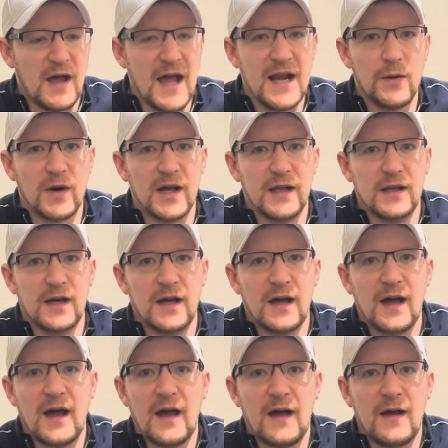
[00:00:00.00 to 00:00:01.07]
anyway, uh,
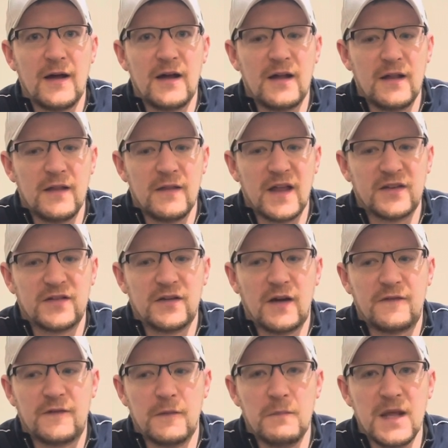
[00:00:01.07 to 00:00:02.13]
that's
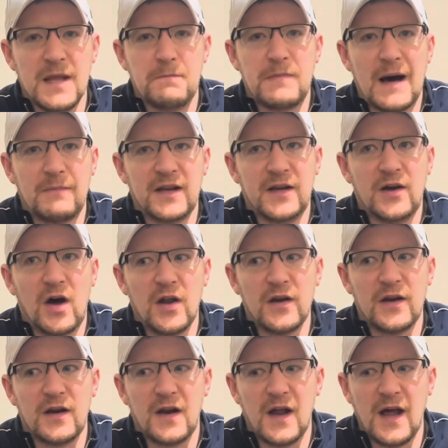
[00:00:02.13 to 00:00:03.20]
enough from me babbling
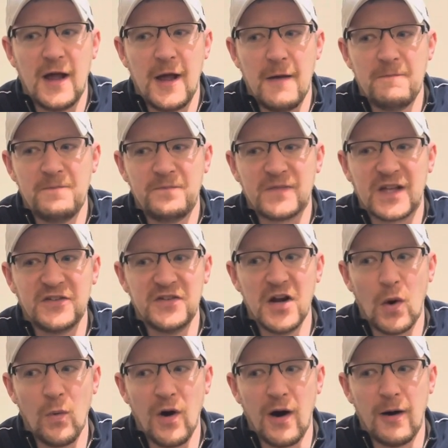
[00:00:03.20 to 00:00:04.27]
on. Um, do you
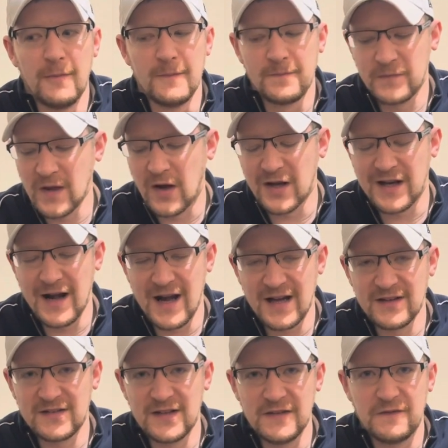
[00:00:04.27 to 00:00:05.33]
know what? I can
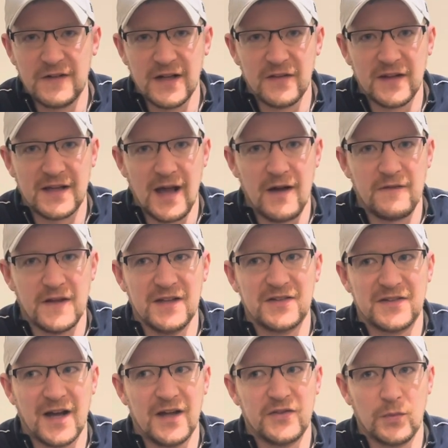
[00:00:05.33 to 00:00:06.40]
actually feel the caffeine
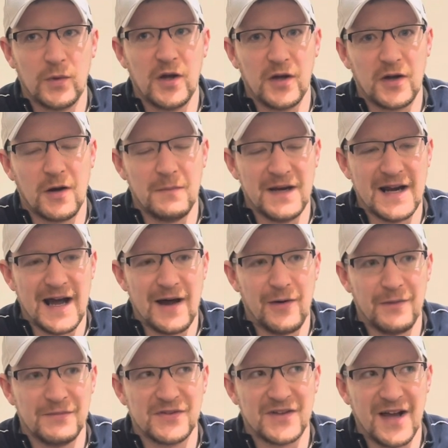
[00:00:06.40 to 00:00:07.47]
starting to work on me now.
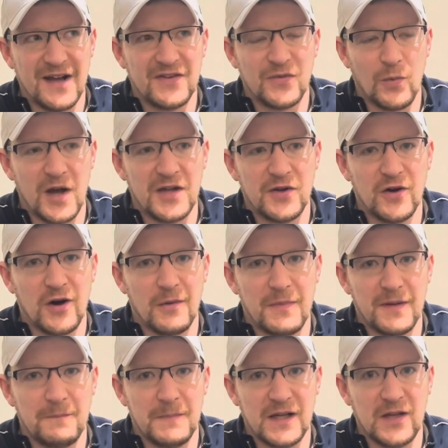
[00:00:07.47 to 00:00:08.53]
I'm starting to wake up,
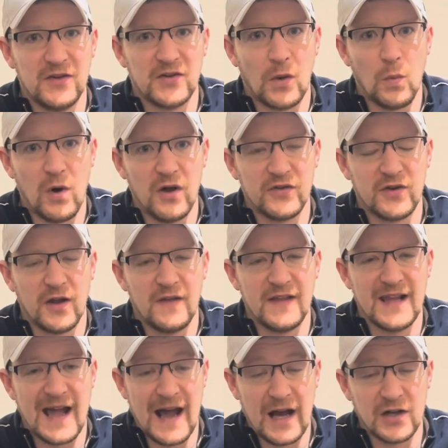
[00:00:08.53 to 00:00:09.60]
because I was like
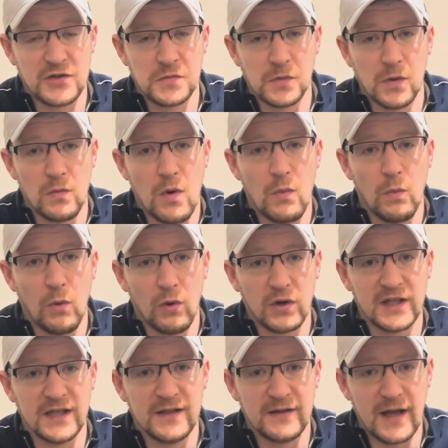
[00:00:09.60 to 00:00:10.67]
the actual
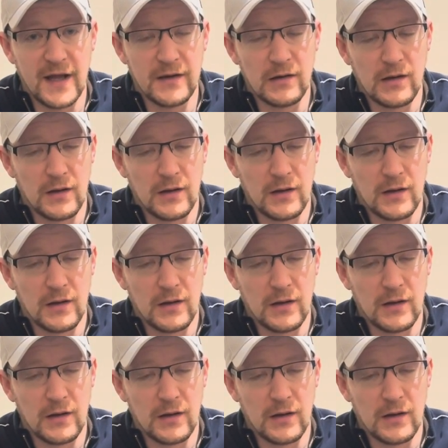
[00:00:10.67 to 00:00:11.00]
Walking Dead.